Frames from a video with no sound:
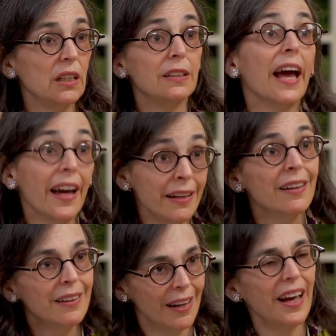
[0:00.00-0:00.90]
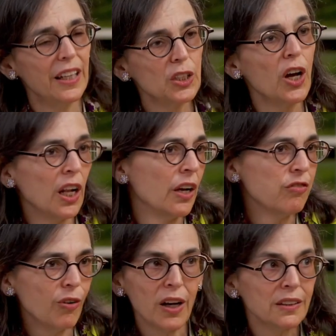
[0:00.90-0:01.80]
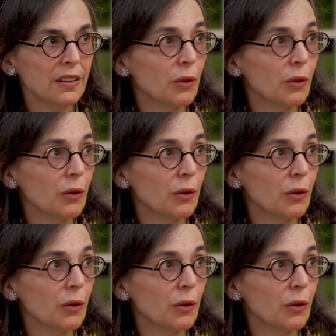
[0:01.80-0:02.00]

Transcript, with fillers: dead and it's all our fault.